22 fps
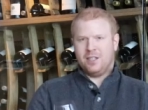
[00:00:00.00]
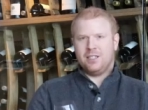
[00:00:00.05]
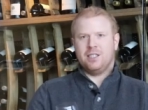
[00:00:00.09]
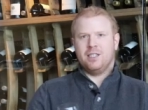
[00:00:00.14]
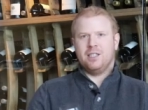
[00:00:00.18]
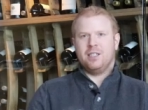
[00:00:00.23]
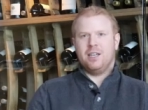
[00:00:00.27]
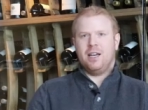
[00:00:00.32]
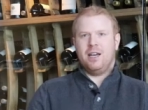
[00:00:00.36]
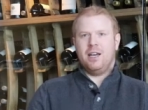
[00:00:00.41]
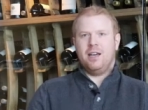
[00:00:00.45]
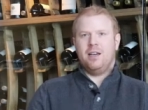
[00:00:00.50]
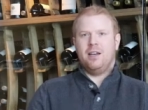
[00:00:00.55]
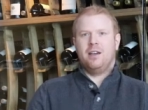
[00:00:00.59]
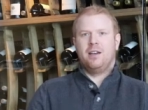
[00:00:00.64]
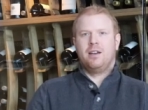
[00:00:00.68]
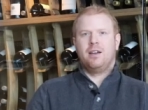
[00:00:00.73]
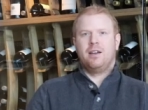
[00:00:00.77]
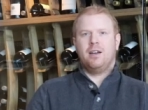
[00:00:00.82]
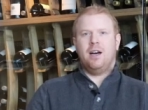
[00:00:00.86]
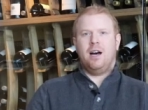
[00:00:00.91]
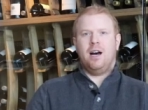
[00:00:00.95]
This is a,
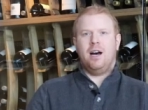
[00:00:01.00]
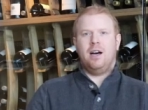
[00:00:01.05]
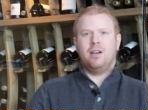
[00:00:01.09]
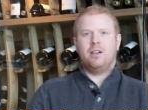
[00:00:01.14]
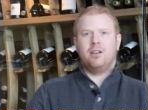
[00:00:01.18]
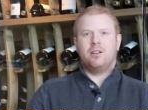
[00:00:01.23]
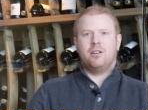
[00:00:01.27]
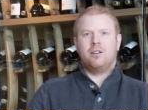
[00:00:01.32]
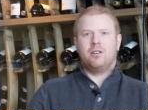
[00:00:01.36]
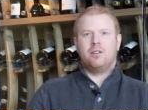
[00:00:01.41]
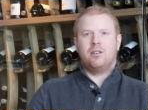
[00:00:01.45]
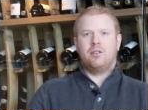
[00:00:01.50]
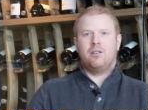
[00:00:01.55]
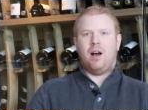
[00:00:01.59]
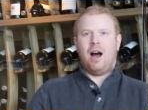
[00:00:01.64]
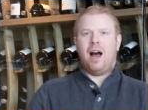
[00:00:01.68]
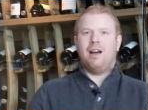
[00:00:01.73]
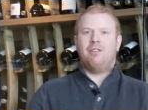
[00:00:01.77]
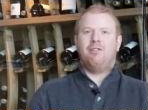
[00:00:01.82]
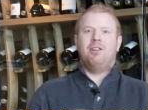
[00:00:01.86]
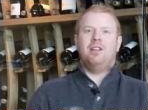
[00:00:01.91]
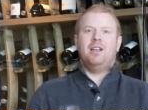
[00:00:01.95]
uh,
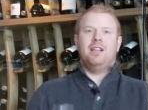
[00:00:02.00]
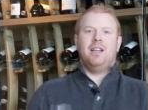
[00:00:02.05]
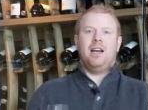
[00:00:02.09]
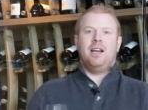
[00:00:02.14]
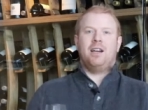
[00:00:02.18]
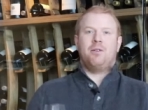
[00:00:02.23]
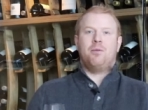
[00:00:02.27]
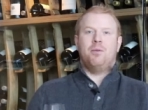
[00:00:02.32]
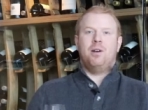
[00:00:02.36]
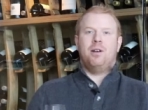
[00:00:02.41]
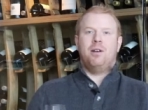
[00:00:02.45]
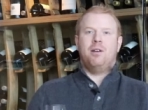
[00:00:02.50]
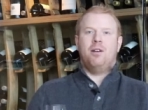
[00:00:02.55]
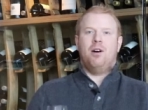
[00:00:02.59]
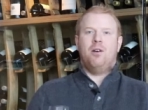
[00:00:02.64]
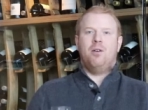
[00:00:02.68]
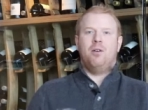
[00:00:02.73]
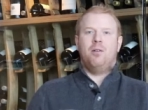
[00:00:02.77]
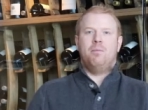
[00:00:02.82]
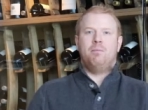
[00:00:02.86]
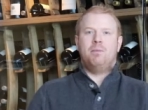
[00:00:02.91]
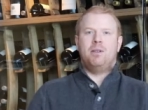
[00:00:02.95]
I really like when
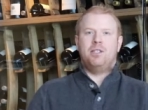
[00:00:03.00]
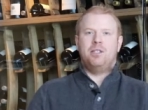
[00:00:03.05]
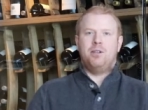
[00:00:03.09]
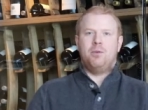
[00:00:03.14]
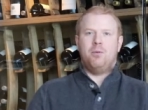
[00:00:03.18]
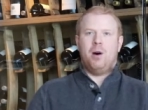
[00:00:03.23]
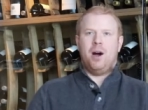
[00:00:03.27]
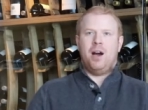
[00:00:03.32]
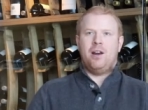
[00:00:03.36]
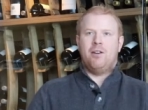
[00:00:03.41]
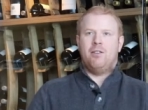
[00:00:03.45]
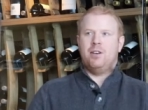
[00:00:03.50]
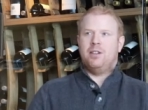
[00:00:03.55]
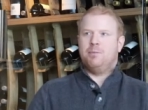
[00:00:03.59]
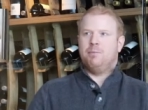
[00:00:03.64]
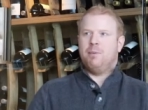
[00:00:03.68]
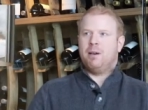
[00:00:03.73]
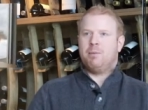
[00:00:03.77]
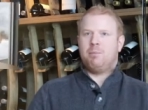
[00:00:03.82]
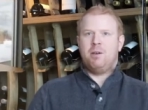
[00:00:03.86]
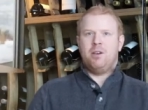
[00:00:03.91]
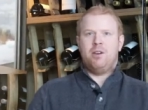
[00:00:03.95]
BC wineries
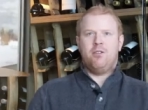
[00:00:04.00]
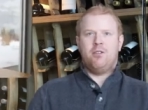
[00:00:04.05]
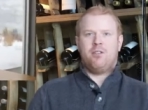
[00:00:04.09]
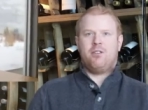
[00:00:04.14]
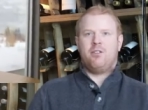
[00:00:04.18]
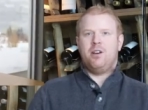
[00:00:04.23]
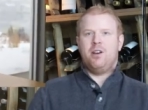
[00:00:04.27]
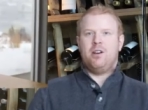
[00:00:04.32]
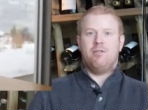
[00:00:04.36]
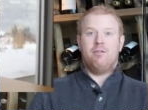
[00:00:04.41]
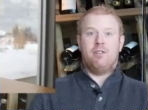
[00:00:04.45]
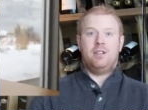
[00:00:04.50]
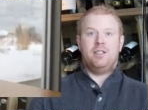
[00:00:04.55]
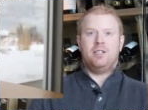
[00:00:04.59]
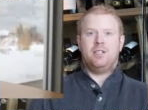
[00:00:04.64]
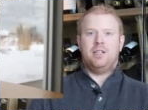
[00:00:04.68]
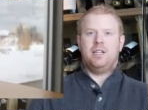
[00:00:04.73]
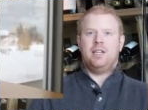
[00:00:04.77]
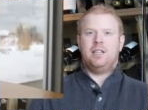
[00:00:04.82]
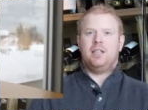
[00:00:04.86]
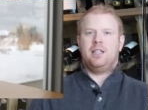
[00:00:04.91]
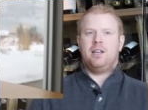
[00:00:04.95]
make Pinot Gris and
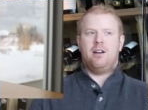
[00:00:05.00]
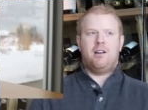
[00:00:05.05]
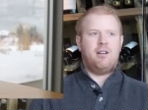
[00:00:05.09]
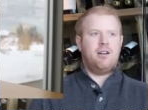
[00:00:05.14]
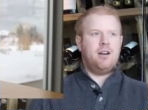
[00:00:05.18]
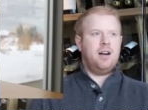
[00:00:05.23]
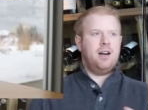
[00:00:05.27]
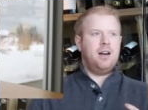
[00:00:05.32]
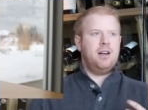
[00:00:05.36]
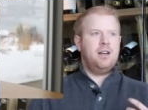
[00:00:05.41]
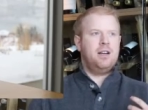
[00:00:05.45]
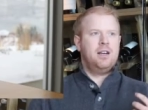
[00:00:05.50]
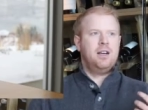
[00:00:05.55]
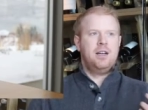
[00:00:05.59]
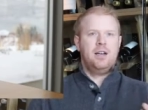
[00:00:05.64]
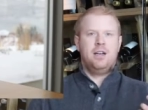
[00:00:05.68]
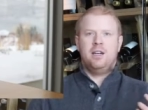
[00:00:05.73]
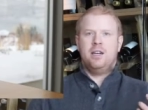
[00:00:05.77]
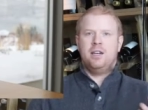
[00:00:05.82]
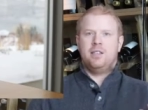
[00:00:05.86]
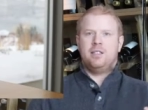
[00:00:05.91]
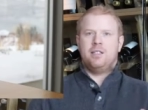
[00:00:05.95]
Riesling. They're, uh,
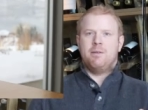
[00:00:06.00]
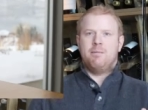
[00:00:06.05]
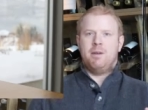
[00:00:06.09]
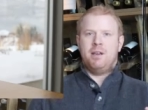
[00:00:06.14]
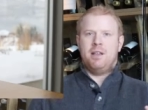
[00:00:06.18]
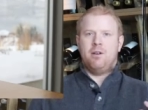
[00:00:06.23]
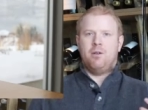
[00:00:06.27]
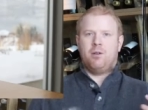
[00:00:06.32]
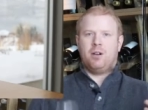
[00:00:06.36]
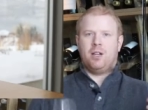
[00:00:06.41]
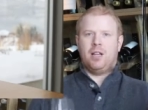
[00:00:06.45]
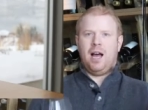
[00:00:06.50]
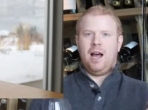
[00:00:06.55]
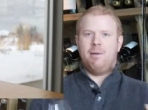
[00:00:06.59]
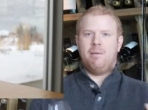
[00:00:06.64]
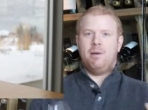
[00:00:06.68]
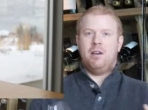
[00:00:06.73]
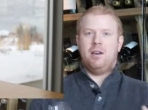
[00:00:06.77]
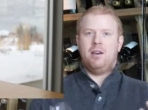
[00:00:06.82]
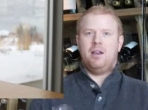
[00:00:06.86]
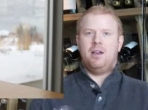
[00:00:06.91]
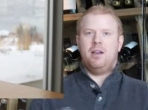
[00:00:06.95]
to me, the
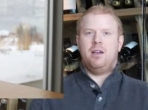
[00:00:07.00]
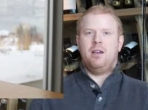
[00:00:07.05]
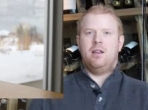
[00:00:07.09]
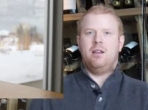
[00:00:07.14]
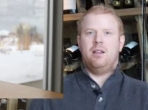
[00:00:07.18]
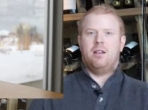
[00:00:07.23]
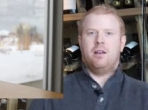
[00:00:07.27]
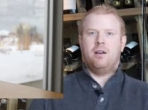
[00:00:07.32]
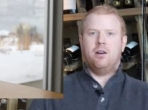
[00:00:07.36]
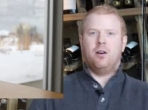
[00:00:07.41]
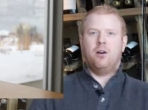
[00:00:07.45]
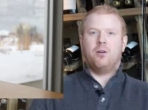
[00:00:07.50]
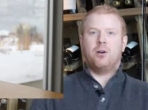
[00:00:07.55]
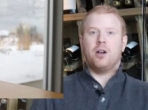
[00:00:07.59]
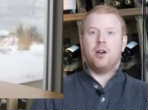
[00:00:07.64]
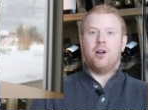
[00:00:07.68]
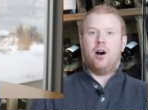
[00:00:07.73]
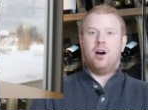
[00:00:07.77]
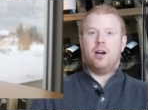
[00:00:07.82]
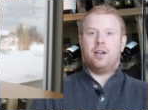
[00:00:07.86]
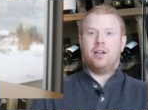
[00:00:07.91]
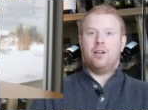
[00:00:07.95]
climate in the uh,
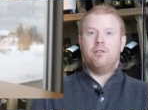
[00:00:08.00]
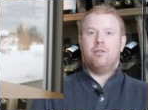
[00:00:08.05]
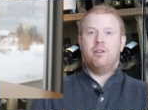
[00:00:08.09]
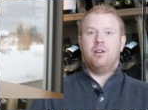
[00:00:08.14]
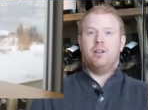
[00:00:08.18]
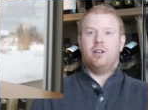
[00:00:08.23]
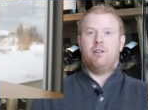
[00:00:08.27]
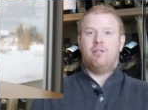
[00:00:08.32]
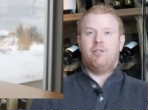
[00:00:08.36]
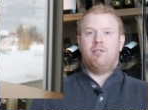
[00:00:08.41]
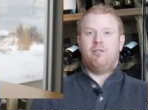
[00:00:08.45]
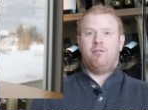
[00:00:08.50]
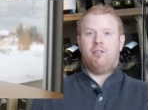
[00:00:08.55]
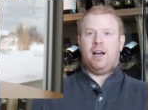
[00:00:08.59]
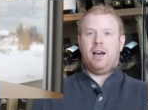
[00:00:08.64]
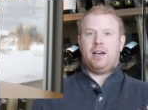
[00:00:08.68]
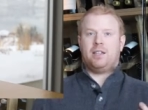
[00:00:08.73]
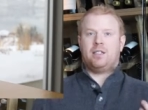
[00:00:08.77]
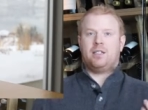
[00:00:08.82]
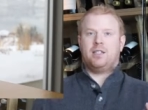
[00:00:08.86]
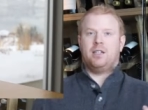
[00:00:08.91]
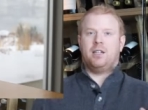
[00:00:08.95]
Okanagan really
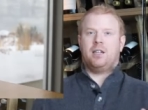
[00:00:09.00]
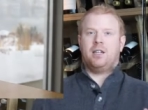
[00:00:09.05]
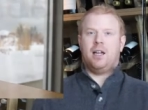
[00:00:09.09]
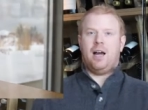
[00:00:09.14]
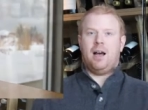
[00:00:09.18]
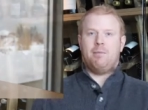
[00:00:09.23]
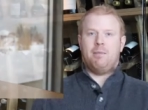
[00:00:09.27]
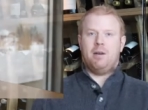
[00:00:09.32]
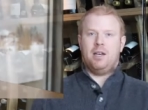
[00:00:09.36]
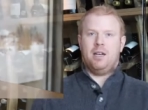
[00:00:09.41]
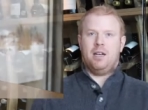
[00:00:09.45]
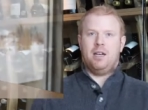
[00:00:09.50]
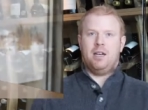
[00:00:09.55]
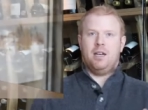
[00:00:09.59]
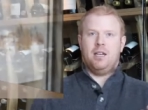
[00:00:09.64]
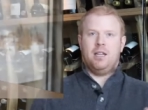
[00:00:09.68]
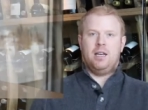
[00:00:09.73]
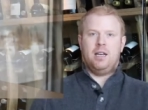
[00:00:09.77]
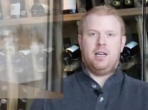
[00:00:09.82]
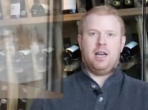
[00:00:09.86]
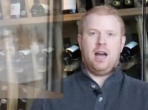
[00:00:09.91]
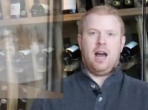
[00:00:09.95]
reflects the climate in
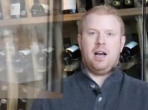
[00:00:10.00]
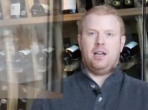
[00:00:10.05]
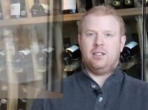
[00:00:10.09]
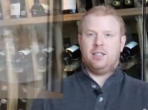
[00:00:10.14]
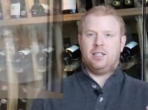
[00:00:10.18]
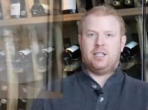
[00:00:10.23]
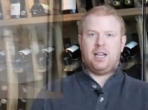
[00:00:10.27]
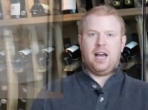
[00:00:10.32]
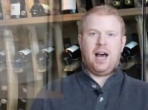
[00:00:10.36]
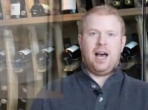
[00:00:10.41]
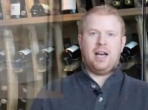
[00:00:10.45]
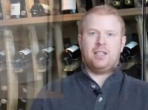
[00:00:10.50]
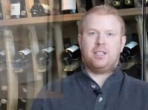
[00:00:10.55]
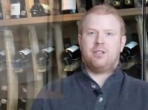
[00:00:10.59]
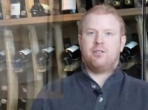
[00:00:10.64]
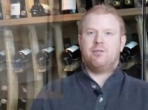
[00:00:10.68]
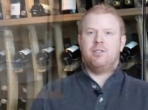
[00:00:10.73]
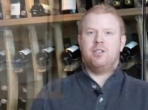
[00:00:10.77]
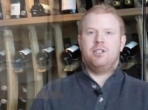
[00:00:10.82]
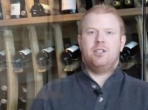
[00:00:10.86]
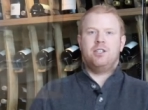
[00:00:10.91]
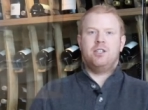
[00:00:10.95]
the
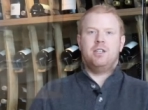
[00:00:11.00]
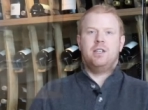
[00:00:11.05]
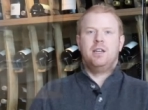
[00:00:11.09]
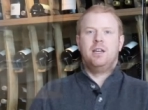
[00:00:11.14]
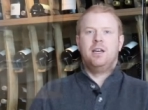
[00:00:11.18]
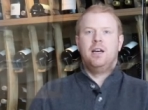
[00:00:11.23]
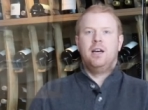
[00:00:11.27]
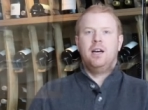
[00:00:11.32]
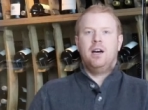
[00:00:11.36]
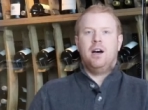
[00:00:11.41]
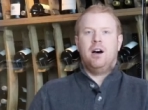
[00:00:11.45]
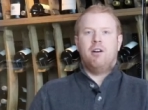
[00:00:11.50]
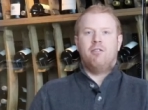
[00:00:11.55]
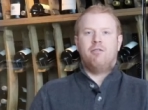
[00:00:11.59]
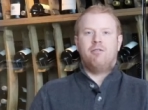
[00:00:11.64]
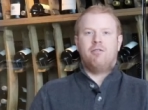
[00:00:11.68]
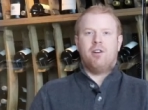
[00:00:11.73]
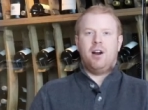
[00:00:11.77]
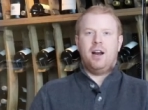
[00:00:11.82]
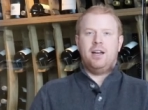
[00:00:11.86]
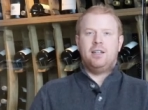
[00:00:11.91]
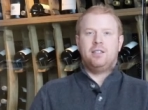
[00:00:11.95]
Alsace region of
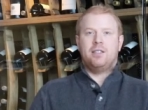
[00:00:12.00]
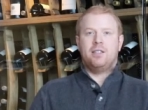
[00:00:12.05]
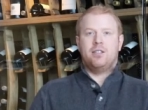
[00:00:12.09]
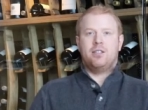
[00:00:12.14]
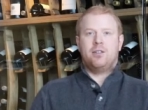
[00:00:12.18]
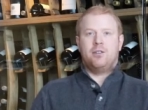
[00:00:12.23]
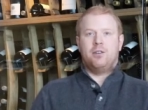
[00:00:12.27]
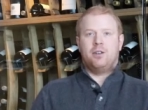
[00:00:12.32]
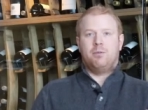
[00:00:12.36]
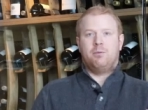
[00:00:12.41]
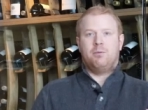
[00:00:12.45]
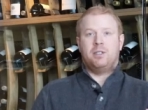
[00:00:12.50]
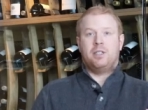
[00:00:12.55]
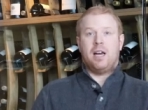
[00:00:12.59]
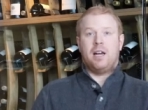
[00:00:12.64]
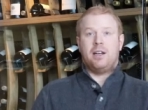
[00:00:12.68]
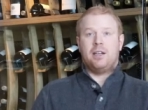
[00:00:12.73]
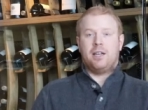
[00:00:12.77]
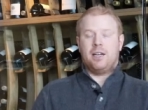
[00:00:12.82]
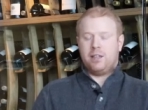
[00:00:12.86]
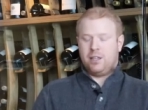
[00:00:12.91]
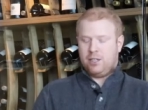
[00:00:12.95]
France, and so they, we
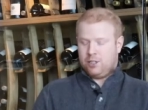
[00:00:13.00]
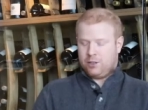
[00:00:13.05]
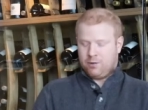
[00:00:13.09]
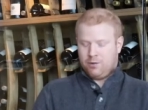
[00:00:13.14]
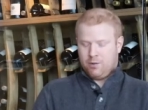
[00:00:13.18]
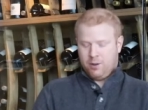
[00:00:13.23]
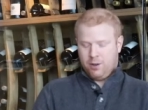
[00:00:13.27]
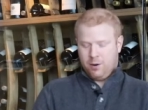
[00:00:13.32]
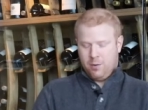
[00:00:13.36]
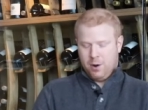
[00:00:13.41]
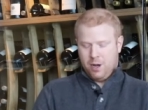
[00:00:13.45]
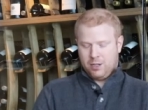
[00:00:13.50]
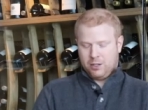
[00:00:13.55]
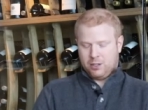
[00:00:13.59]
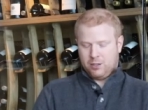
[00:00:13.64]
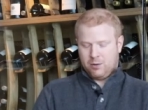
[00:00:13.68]
tend to get these really well.